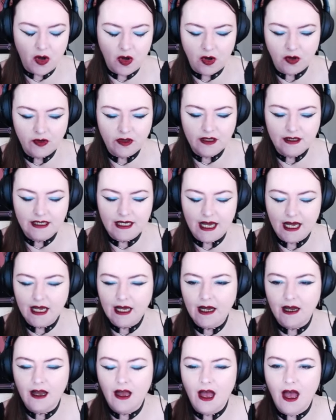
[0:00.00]
on the
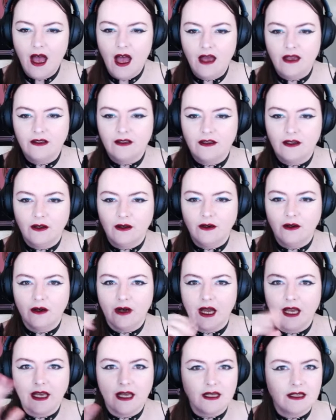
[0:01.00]
day. So
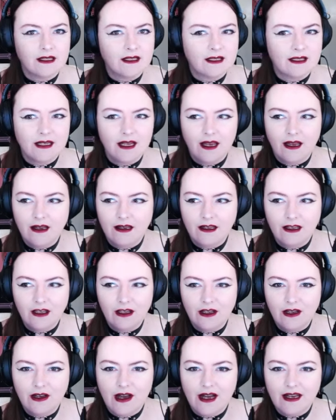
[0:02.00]
I guess
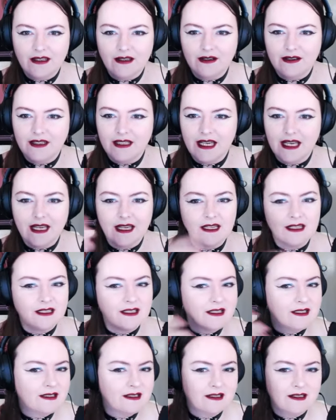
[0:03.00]
you guys will see
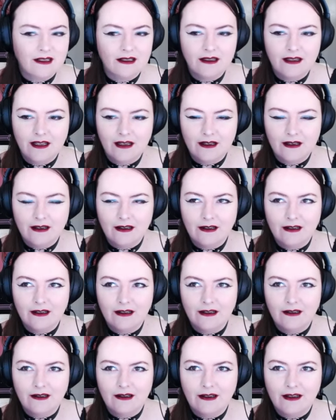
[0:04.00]
it the
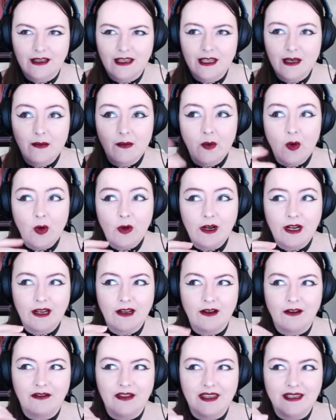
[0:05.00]
the morning
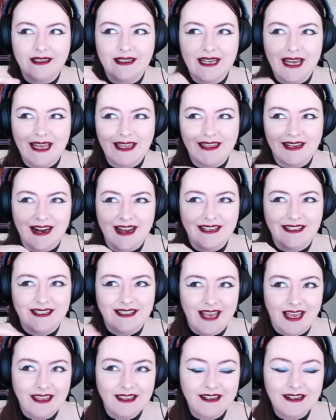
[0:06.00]
of the day that I
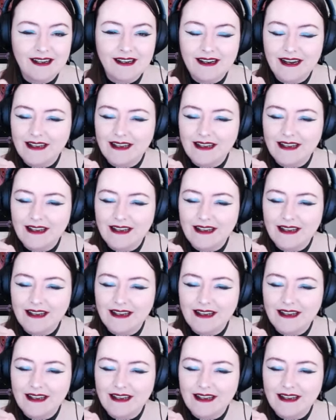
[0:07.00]
say that it